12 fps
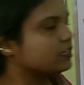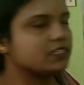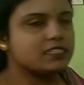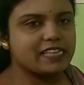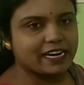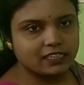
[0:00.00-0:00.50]

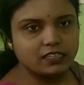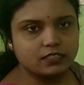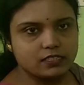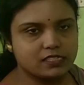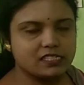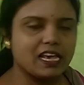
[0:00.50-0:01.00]

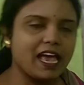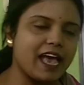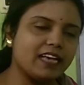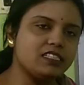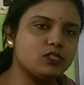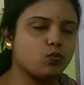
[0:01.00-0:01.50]
sectors
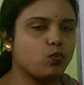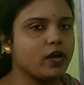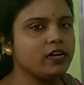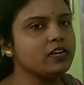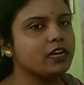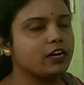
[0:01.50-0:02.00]
as
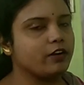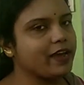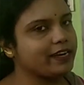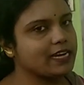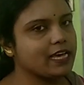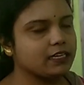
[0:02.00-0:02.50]
one
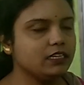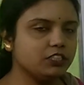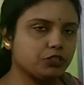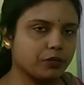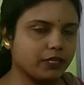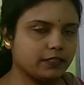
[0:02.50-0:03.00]
right angle
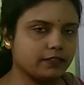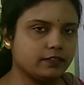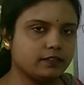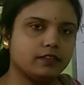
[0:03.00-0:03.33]
triangle.